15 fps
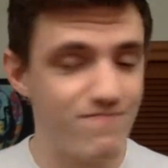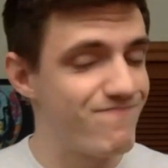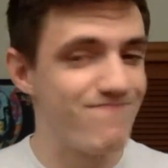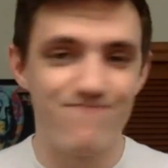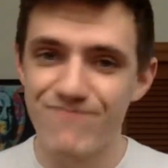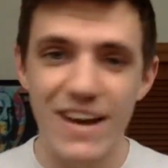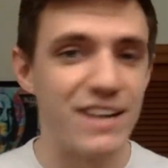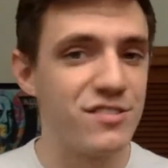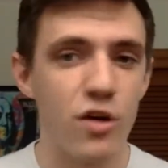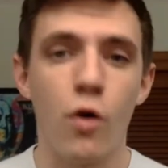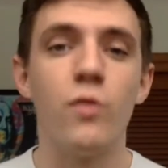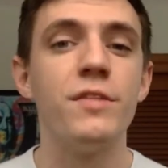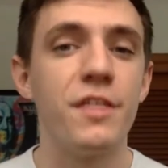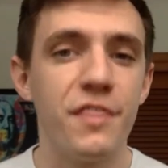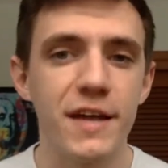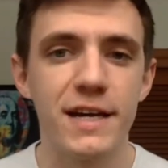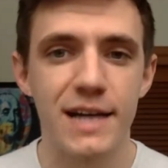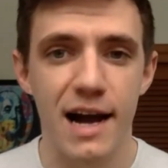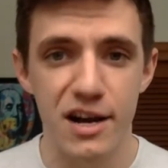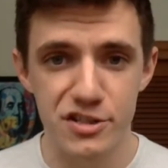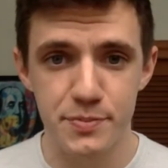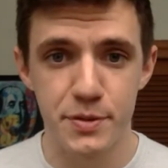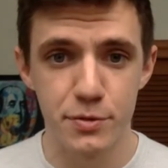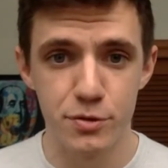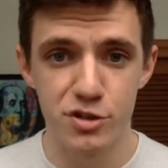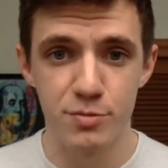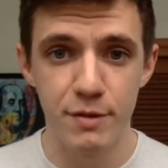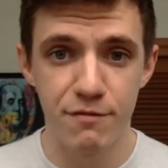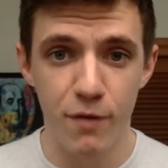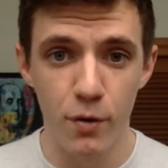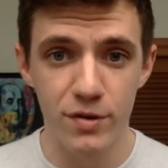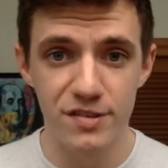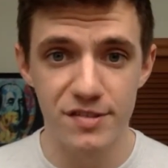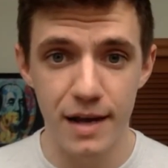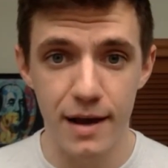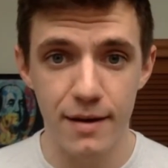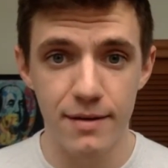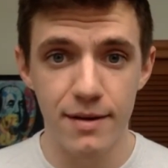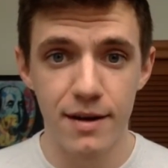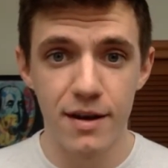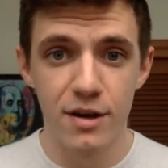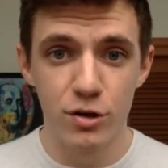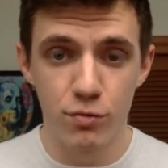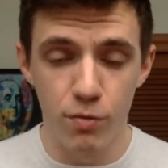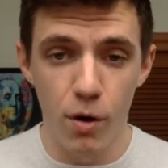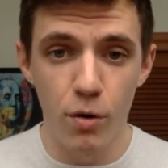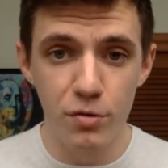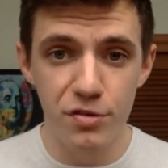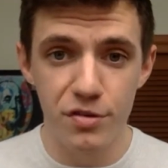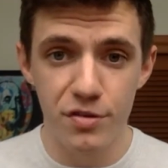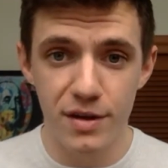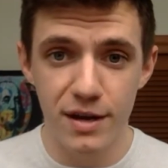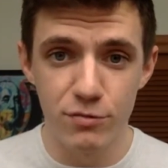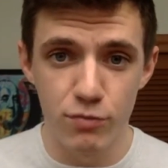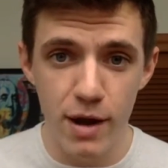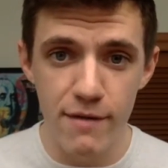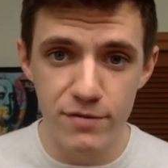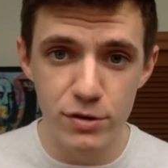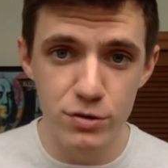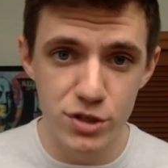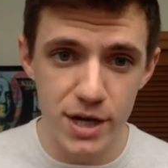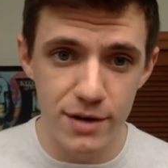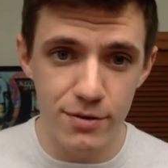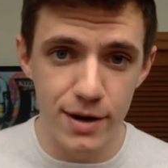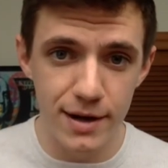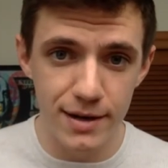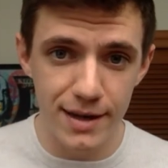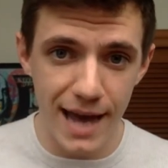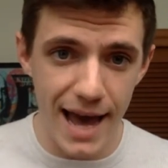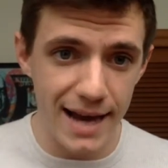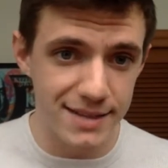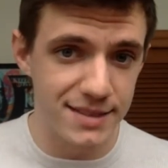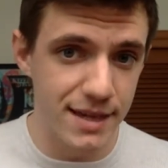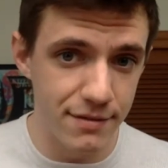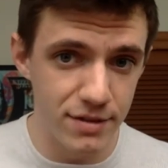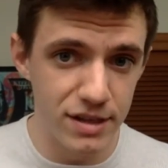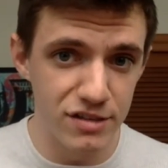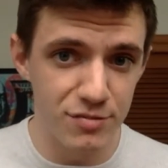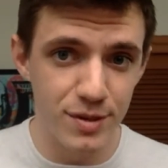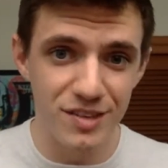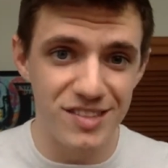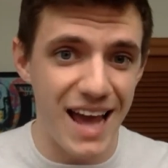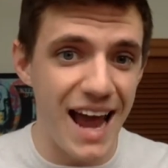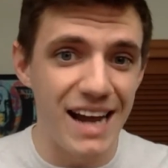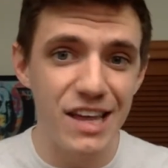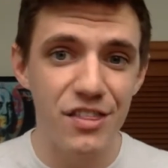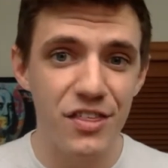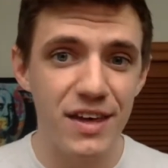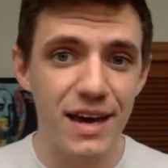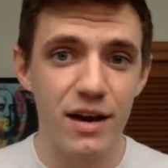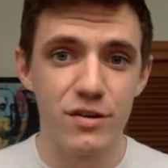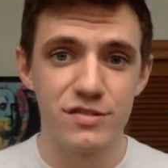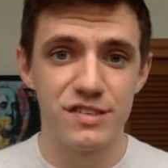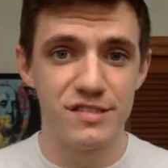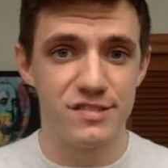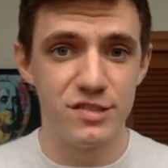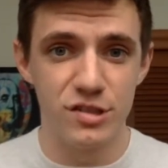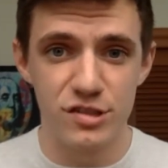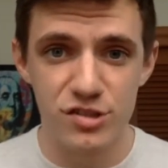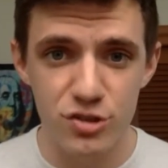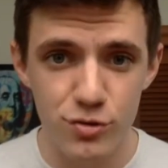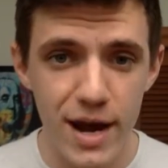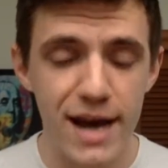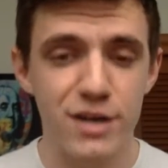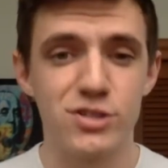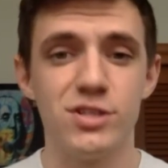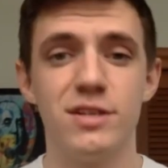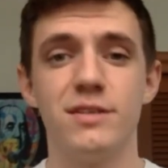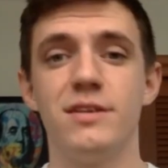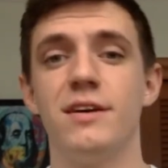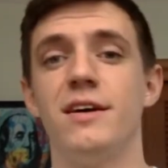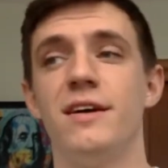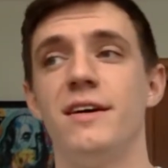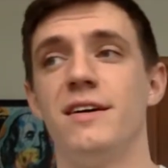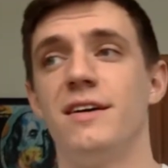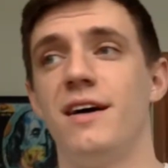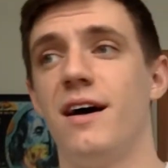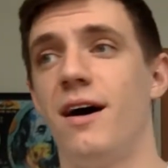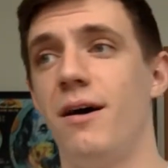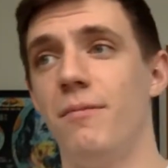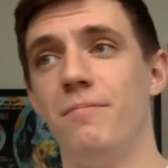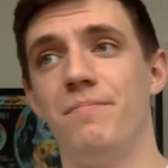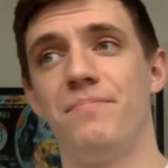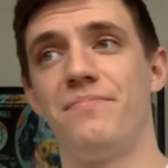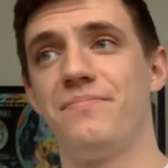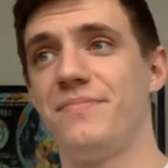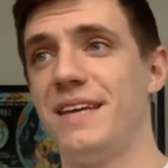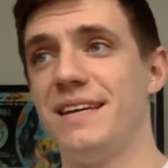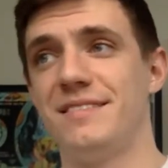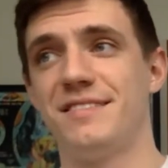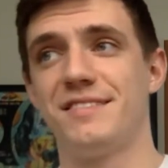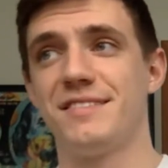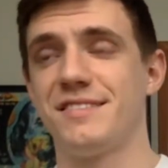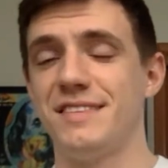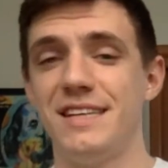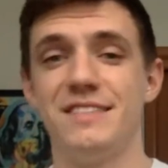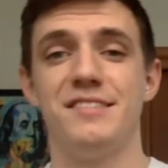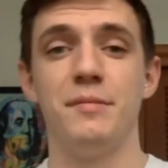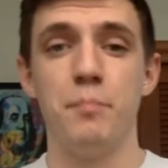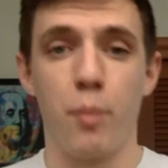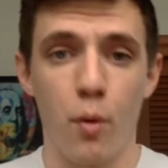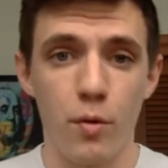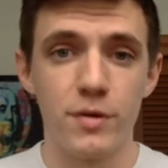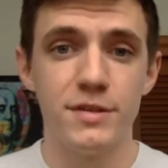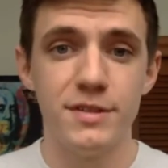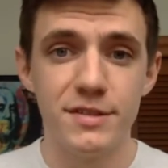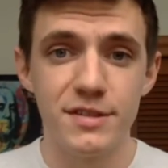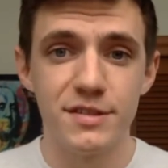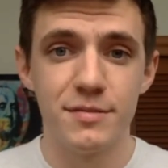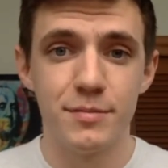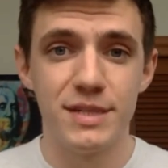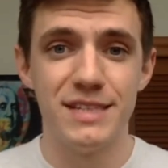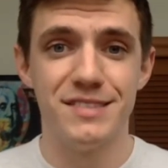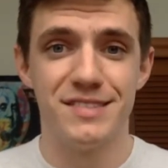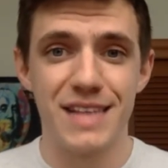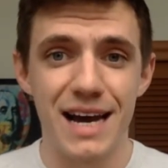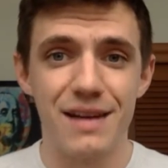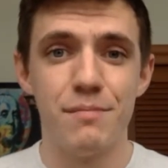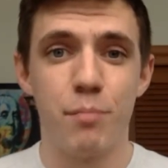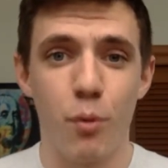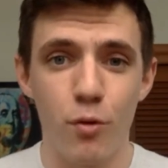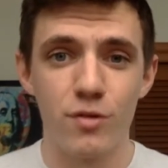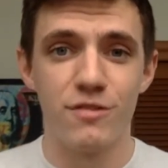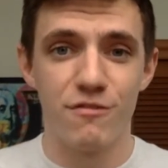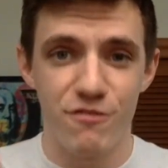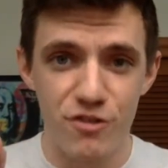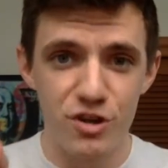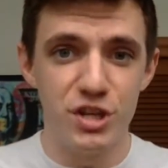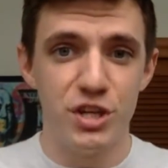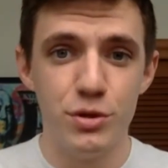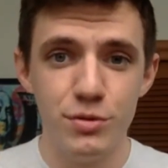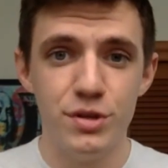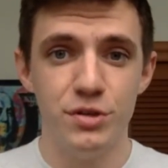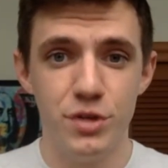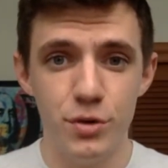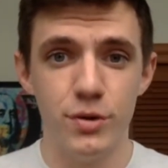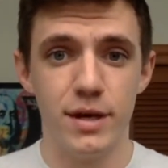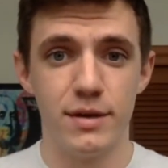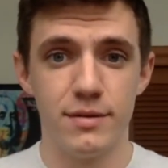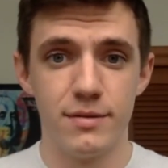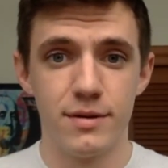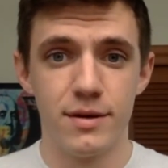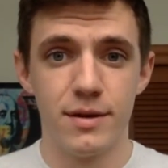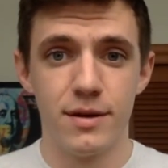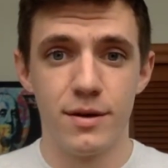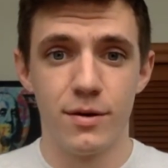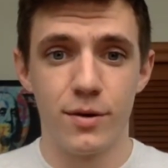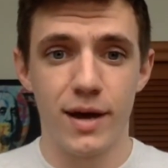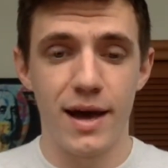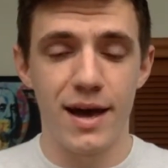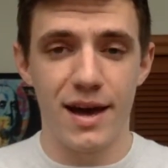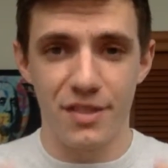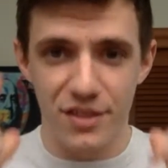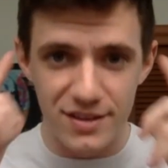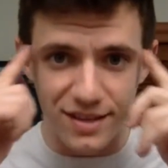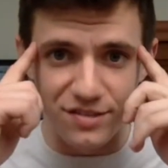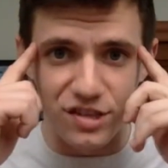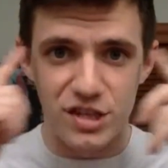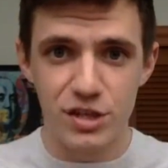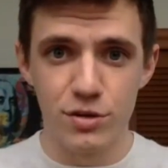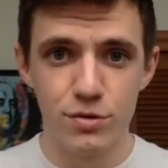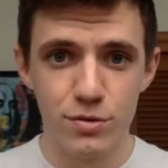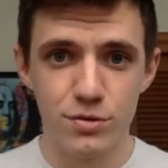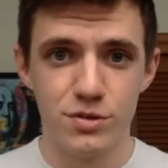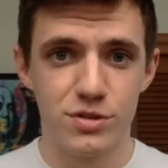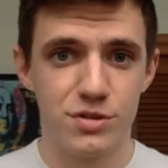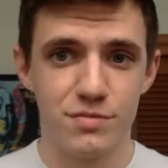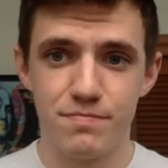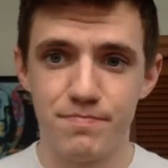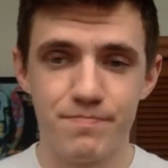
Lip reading: the only thing an entrepreneur should be focused on. Growth and revenue generating activities, because anything else is a distraction. It's important, but it's not important for you to do it. Okay, I think that's a huge